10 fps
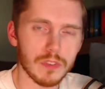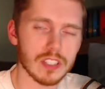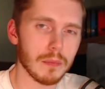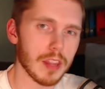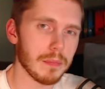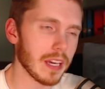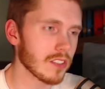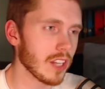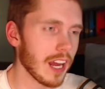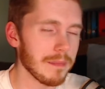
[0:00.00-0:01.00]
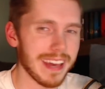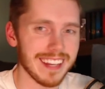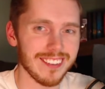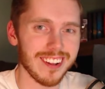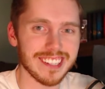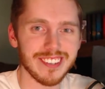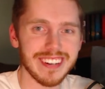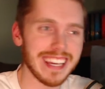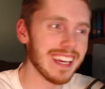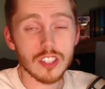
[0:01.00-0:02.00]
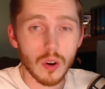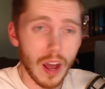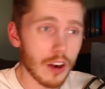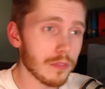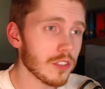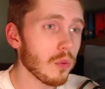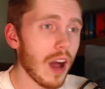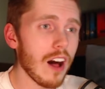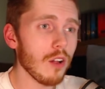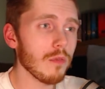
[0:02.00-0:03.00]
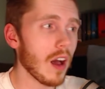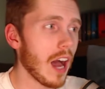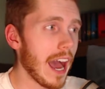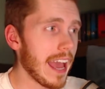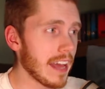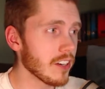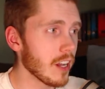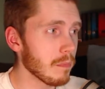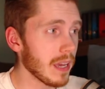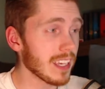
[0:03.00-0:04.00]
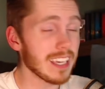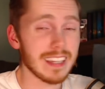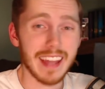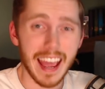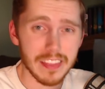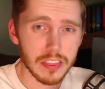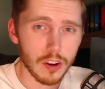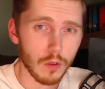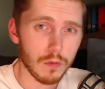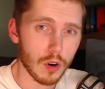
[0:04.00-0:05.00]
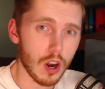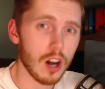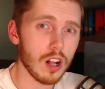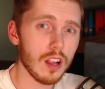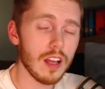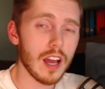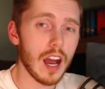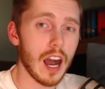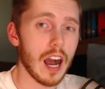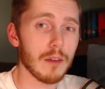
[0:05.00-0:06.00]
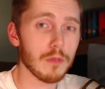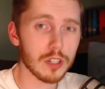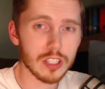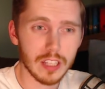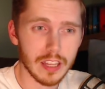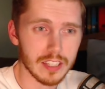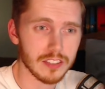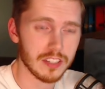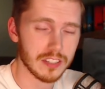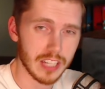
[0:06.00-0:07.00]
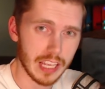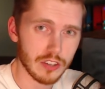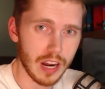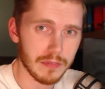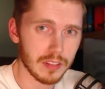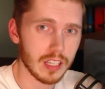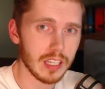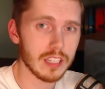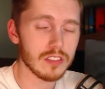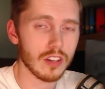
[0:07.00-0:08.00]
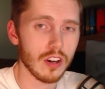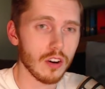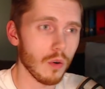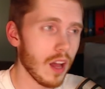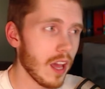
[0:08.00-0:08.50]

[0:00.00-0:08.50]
for some of the picks that I made along the way. So out of 12, I ended up picking 9th overall. Fortunately, this is a snake draft league, so